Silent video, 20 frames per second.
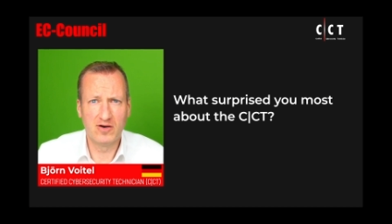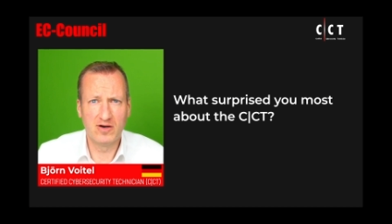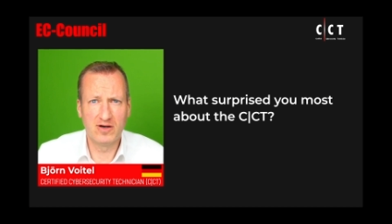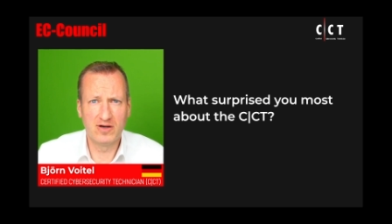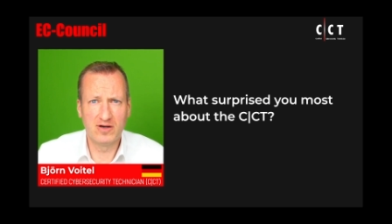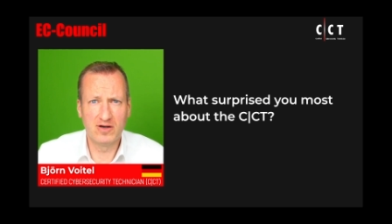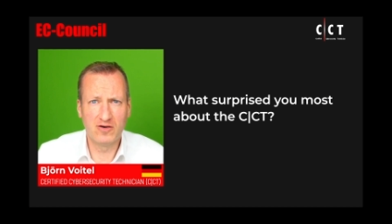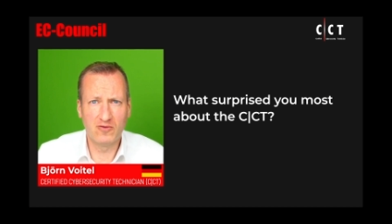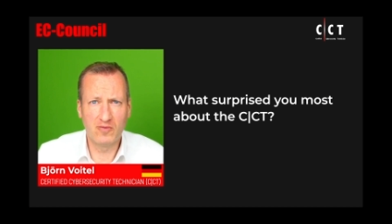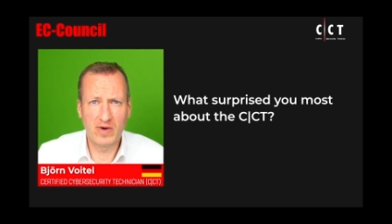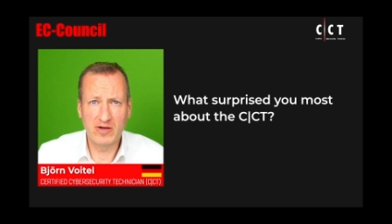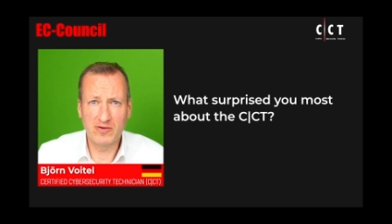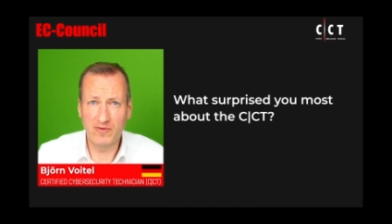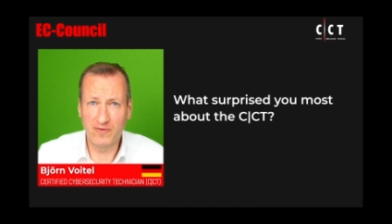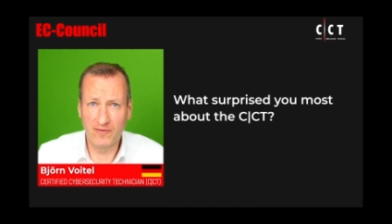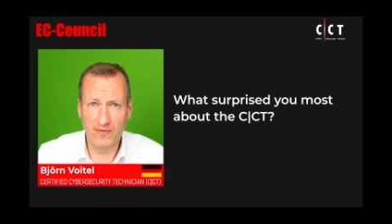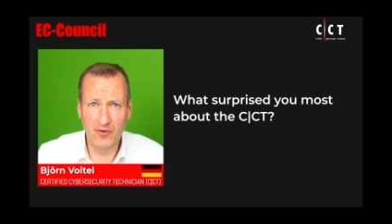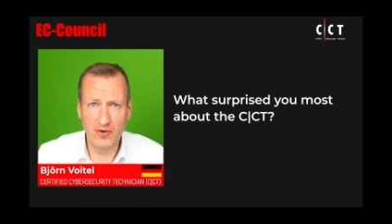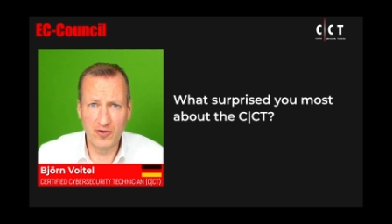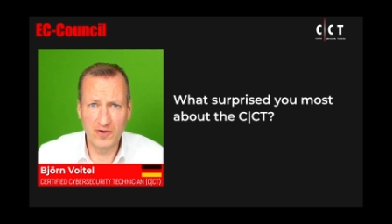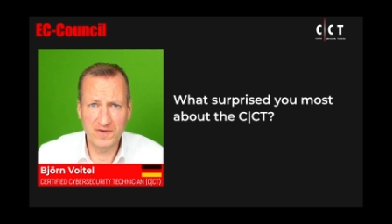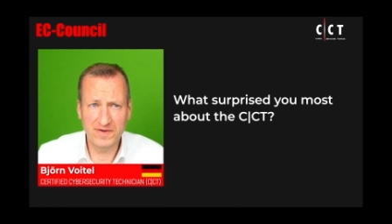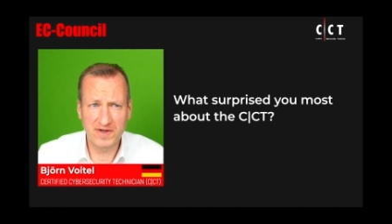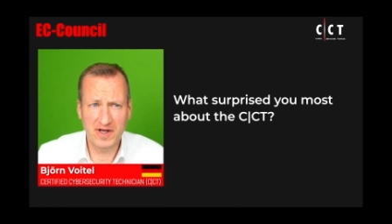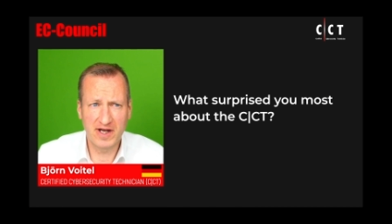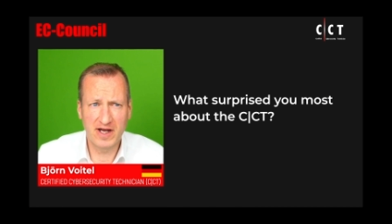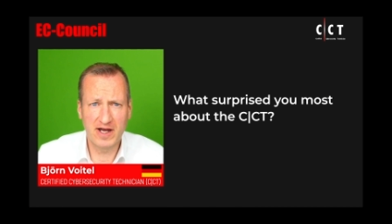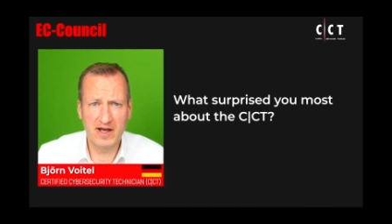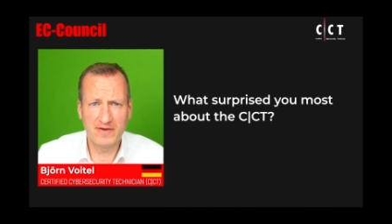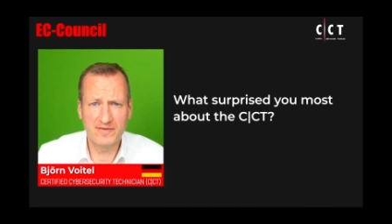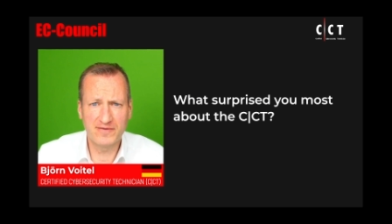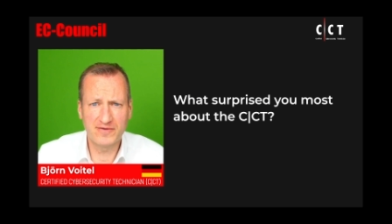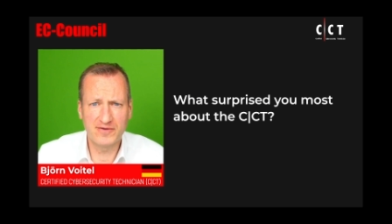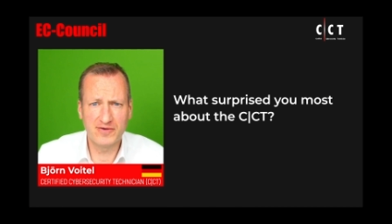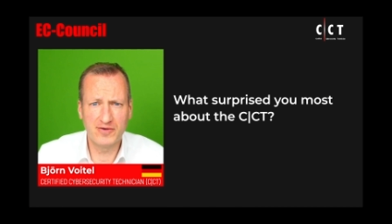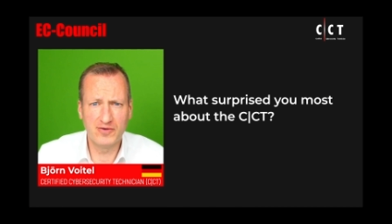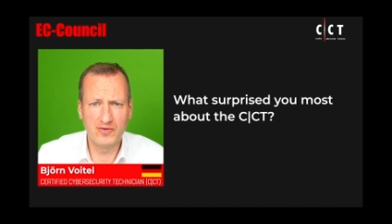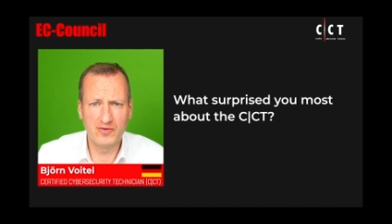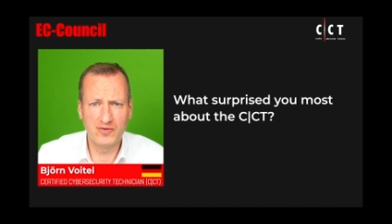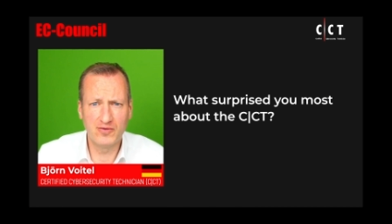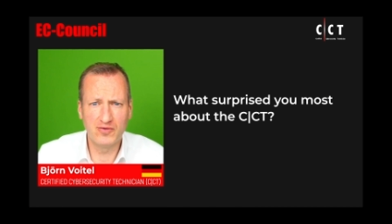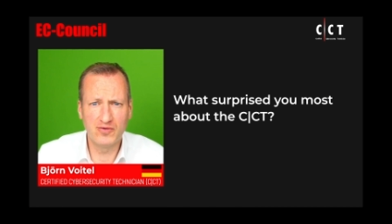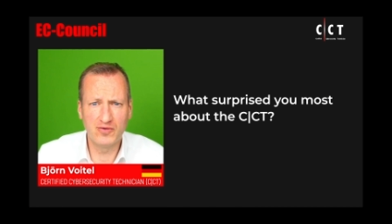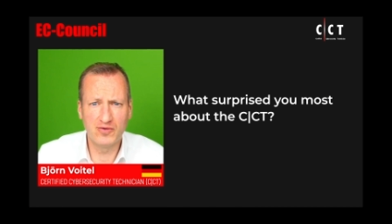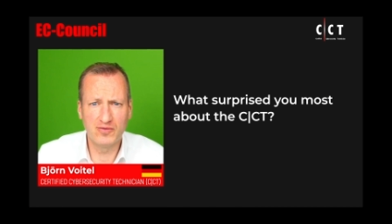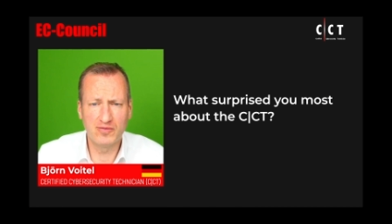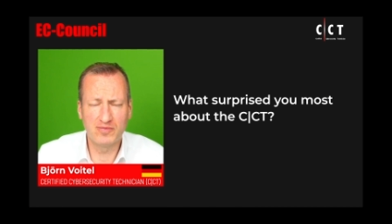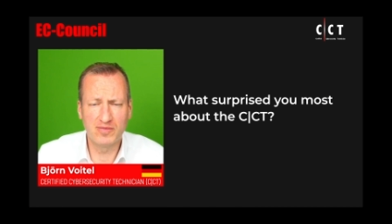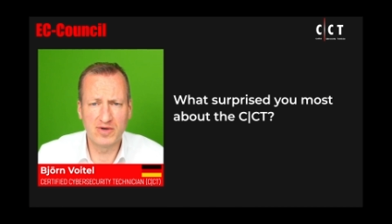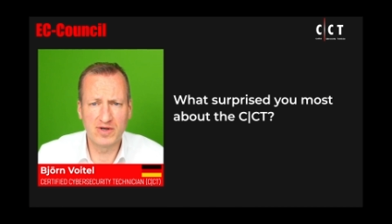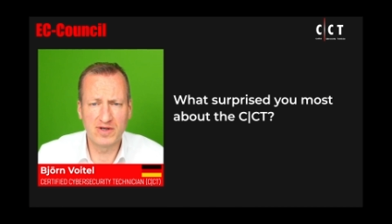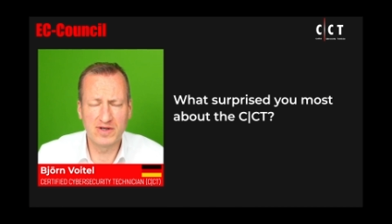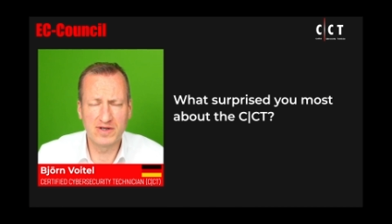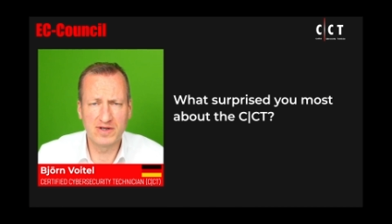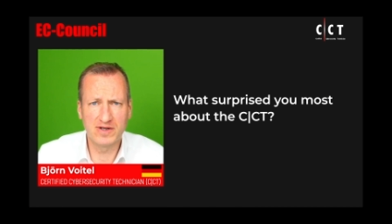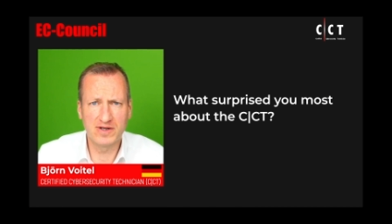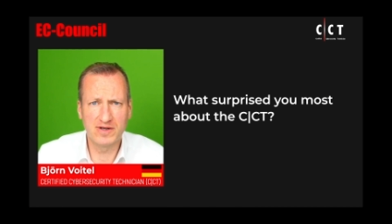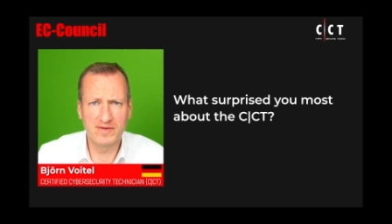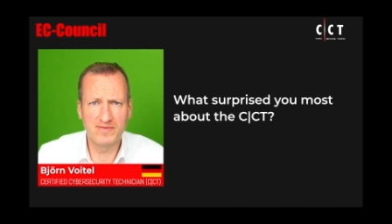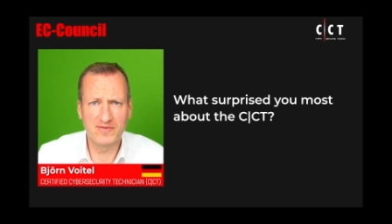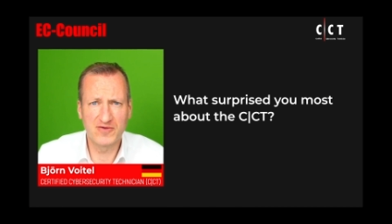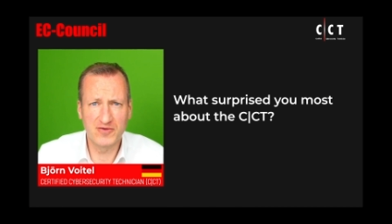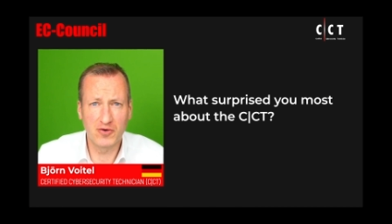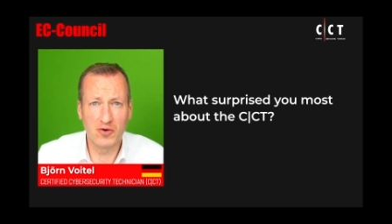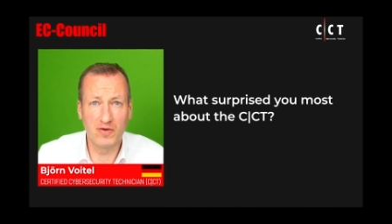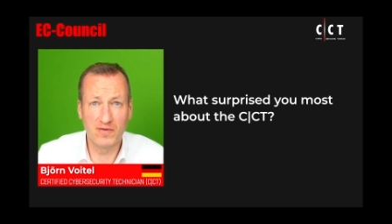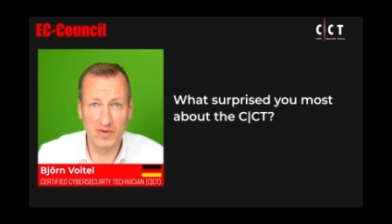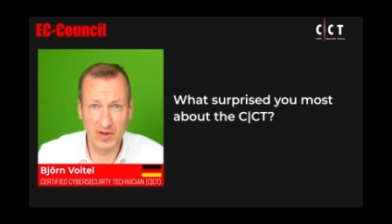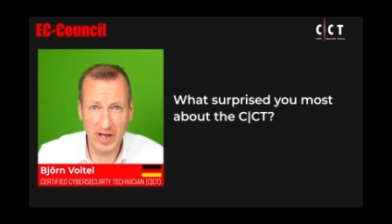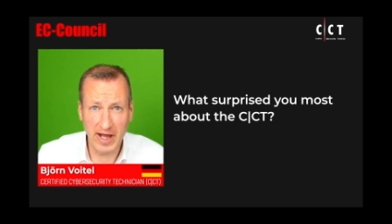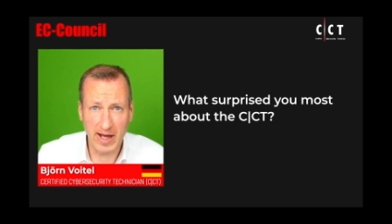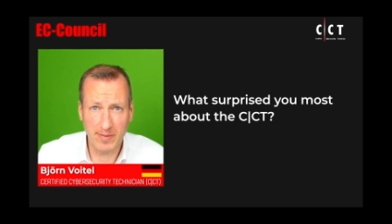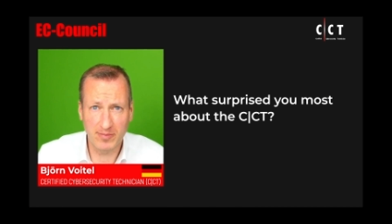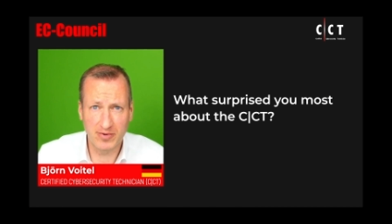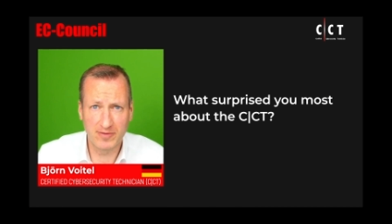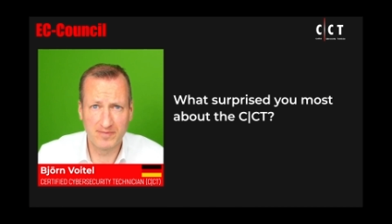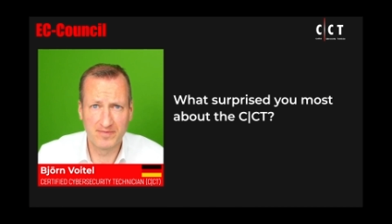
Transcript: uh, where you first have to um, solve a lab